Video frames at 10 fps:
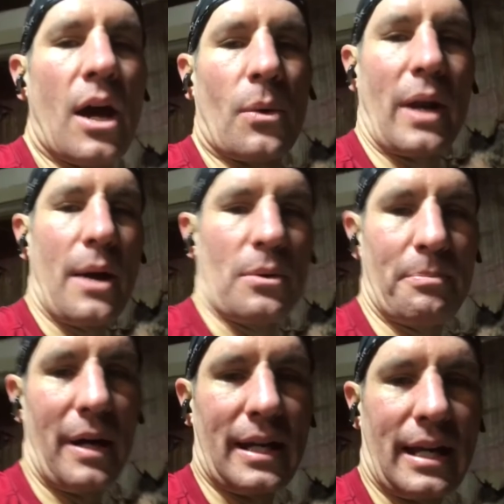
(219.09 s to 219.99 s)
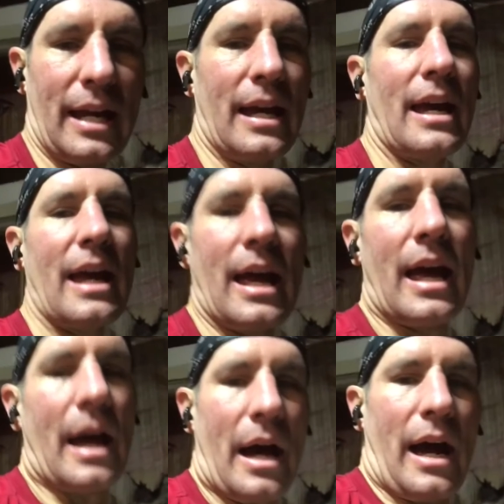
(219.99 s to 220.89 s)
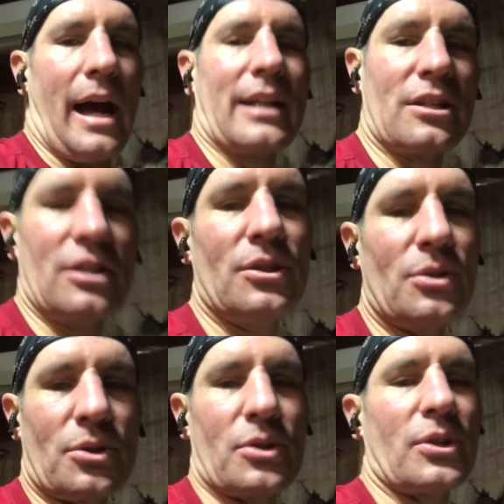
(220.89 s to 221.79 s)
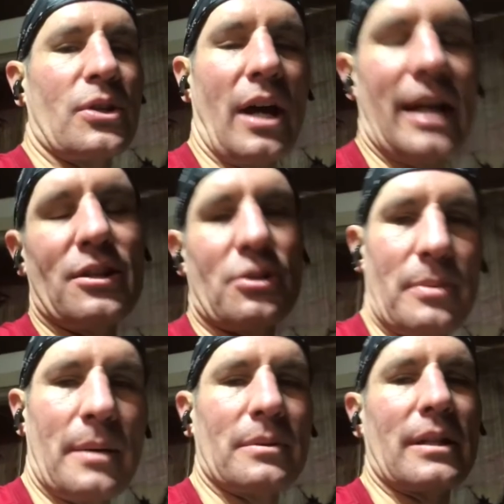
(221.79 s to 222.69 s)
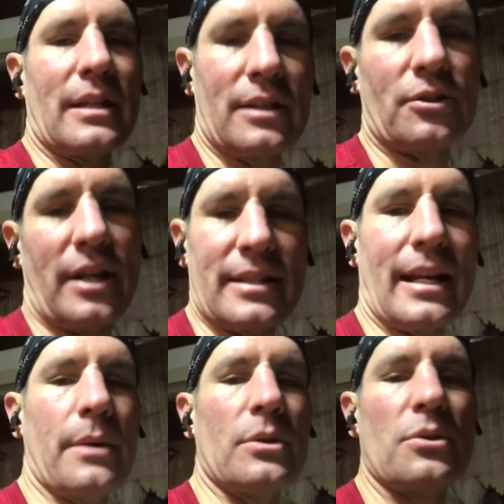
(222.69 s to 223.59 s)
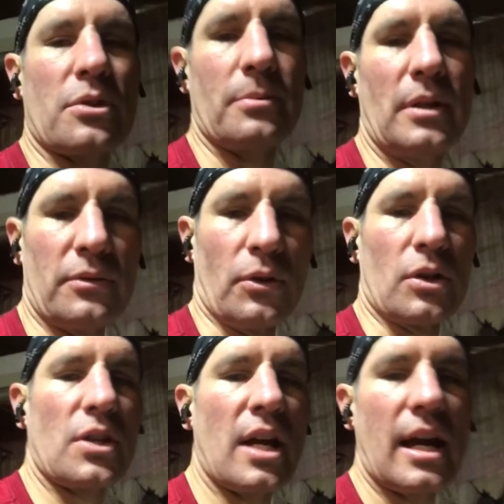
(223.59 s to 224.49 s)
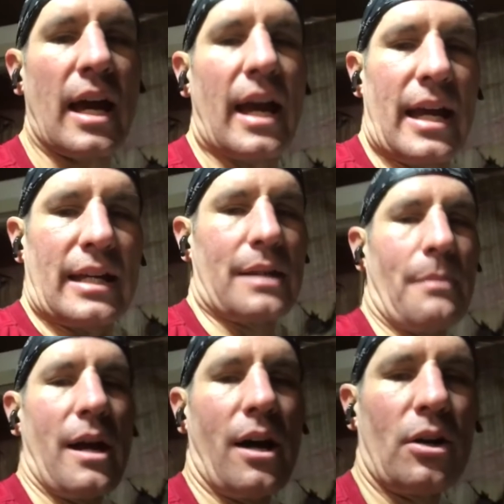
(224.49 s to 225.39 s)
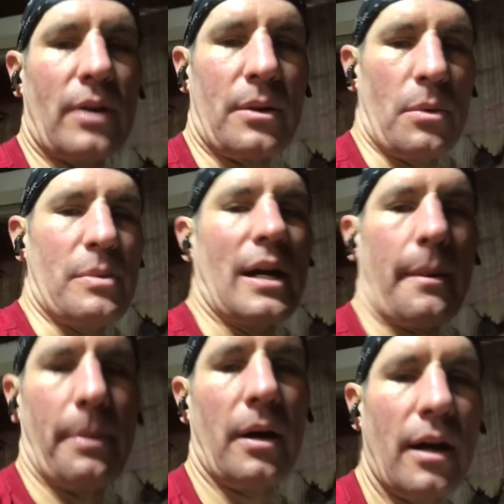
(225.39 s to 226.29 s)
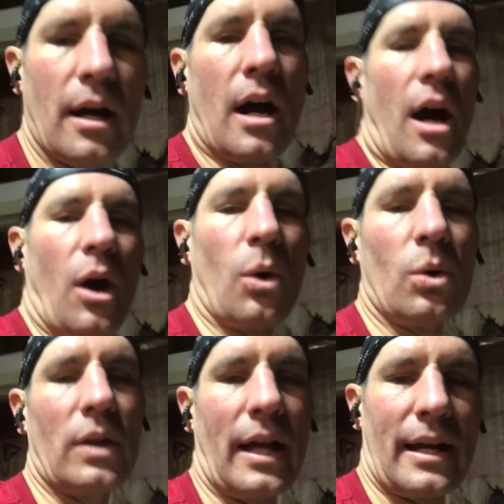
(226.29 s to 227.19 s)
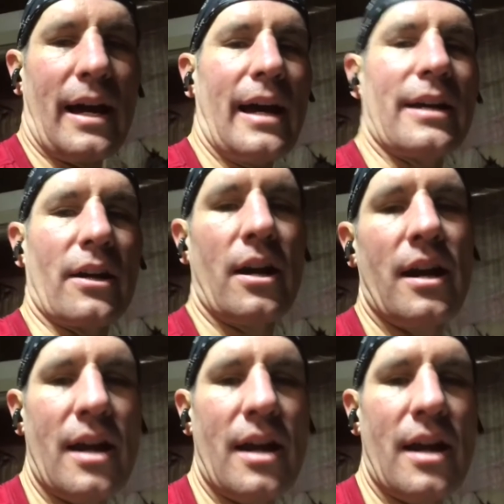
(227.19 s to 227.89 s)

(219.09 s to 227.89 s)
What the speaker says: when I would bike, I used to be able to, and granted I would do some intervals, get my heart rate would be up a whole lot higher.